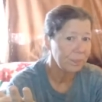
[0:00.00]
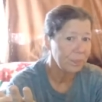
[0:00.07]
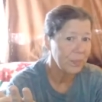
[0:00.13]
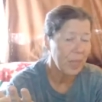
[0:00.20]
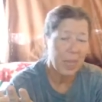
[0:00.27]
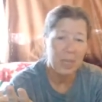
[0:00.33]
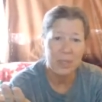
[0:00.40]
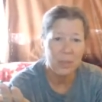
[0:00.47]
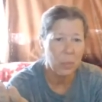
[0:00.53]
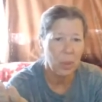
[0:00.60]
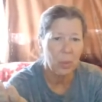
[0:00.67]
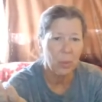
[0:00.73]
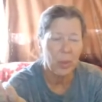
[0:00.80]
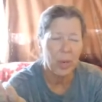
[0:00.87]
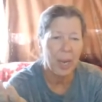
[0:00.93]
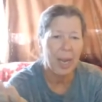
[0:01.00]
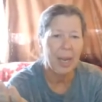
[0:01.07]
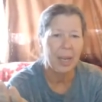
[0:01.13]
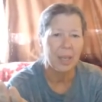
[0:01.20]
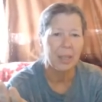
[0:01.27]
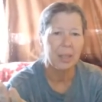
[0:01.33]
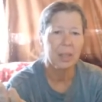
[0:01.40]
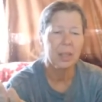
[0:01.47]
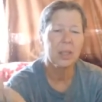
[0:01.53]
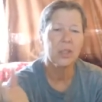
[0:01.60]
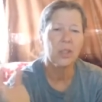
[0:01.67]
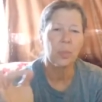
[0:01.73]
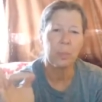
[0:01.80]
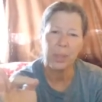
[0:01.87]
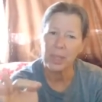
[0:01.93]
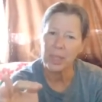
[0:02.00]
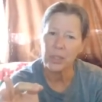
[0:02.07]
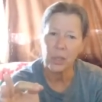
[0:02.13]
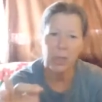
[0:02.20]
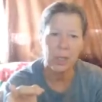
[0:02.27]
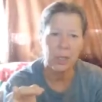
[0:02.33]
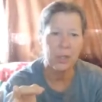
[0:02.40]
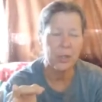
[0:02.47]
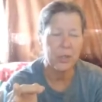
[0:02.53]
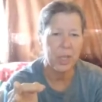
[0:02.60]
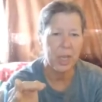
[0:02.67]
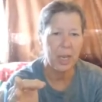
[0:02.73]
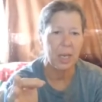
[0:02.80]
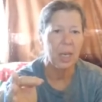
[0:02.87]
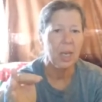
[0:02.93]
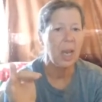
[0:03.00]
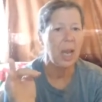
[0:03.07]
That's where we're at. So please try to understand.